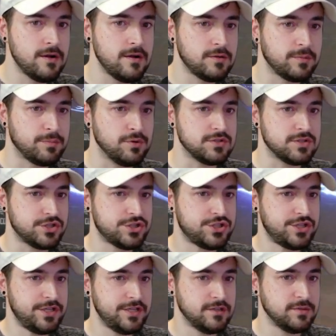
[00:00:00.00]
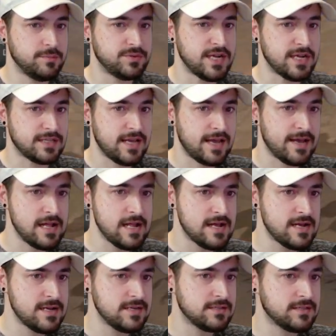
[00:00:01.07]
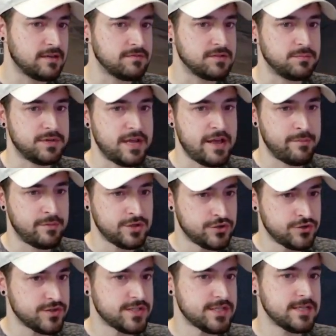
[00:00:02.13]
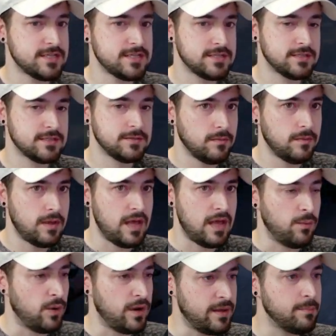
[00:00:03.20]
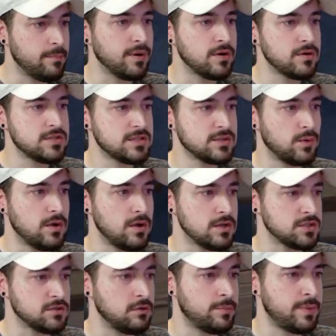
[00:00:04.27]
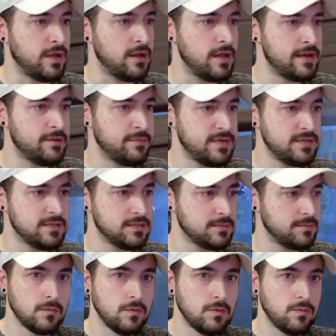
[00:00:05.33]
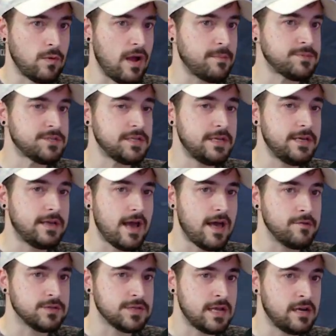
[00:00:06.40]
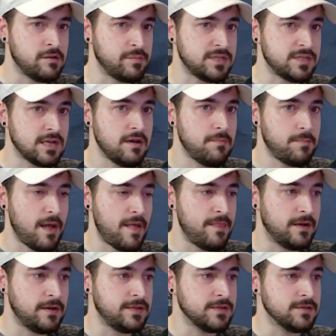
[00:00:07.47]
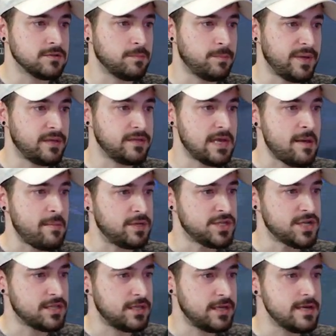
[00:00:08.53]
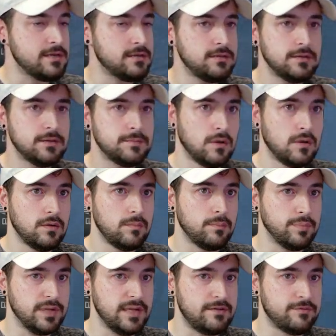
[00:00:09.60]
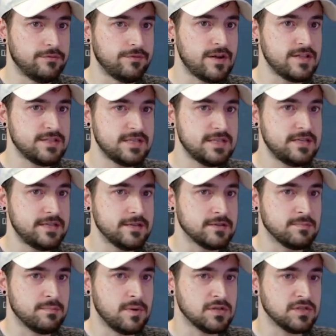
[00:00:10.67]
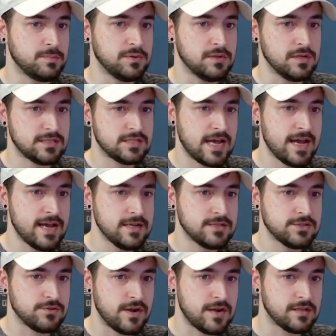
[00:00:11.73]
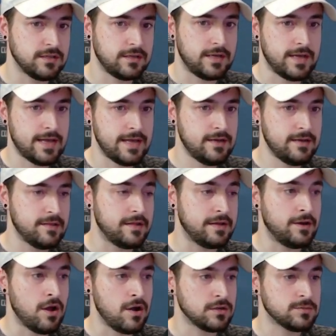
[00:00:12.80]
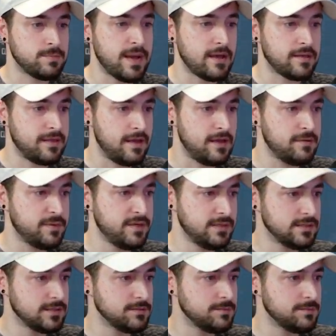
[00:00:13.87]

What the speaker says: deploys a shield to protect allies, gives them damage resist, and when it bursts will also repel enemies. Rhapsody gathers enemies up and then deals big damage at the end. Blade Frenzy deals multiple attacks directly ahead and then knocks back the enemies.